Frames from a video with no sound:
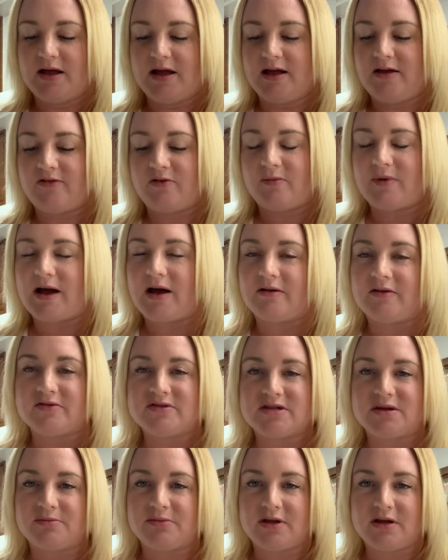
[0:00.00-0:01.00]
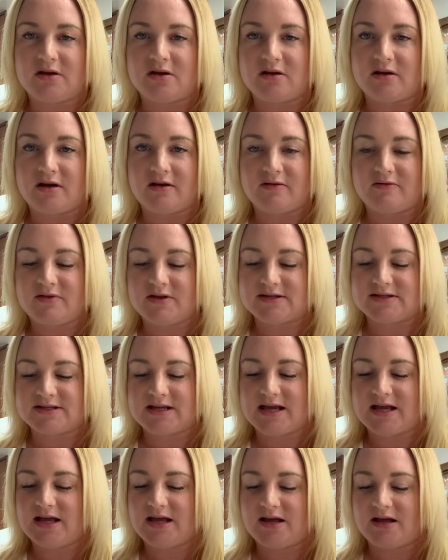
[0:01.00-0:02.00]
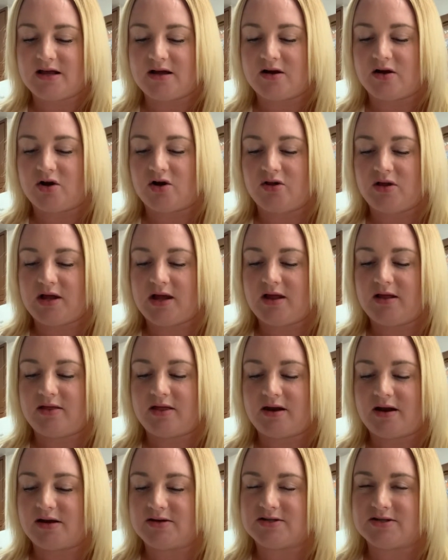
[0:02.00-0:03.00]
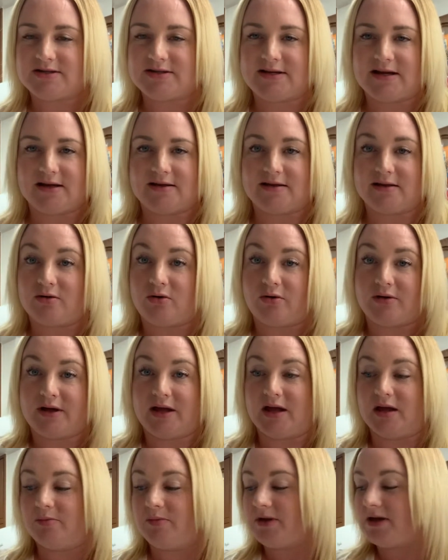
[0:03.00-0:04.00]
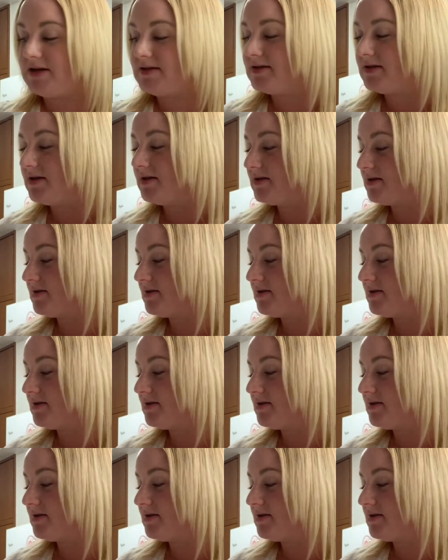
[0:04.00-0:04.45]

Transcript: if I'm out of something out of this kit early, then I just get the full kit because it is